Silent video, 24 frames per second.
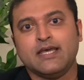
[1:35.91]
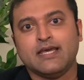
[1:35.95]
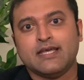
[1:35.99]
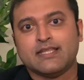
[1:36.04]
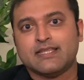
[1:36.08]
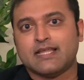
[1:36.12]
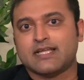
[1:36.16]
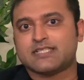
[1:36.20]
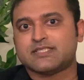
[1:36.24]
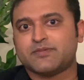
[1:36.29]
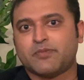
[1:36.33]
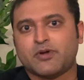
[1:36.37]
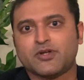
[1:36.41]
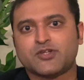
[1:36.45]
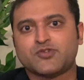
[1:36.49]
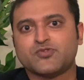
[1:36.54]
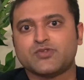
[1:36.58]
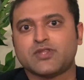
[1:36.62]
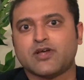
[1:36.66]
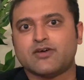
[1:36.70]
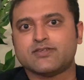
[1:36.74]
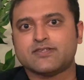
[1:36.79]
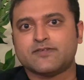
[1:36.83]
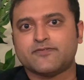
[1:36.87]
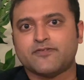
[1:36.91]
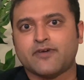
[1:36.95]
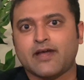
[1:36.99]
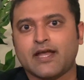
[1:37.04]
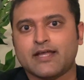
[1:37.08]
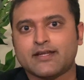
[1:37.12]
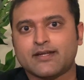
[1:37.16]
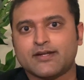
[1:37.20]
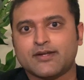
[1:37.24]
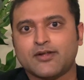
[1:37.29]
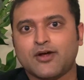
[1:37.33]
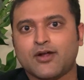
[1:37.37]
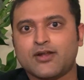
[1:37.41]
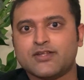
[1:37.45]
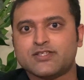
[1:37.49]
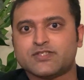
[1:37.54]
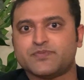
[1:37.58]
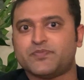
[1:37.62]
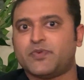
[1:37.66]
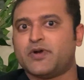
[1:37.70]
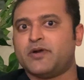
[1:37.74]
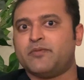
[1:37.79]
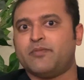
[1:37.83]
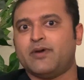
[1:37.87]
that's about $2,500
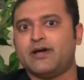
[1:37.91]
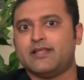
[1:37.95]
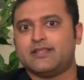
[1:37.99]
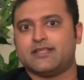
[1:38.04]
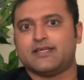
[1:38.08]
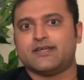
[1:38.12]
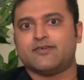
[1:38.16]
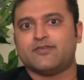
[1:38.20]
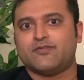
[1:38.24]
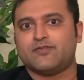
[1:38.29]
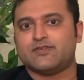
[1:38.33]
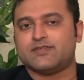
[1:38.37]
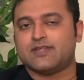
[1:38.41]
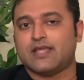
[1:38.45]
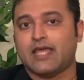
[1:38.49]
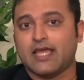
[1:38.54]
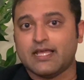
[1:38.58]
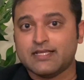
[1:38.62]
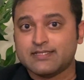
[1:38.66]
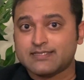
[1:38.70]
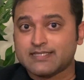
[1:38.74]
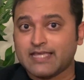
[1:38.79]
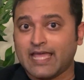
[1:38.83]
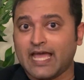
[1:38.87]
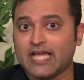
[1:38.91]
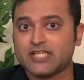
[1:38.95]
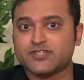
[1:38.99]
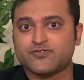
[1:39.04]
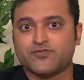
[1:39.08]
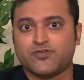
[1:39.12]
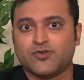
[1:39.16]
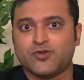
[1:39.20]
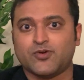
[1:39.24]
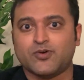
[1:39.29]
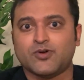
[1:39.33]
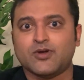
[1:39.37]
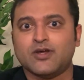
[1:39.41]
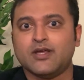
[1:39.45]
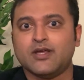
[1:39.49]
per month is cash flow.